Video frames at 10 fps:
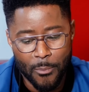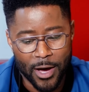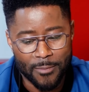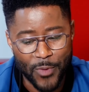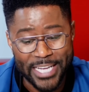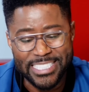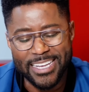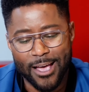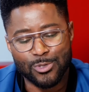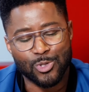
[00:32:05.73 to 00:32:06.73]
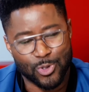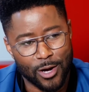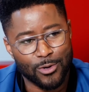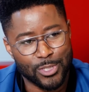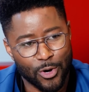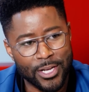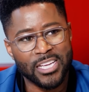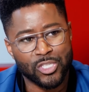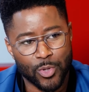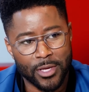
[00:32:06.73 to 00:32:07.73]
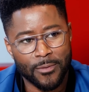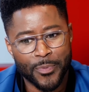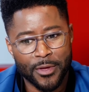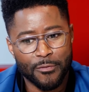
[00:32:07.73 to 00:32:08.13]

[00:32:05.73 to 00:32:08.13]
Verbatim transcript: But I did have some struggles, though, initially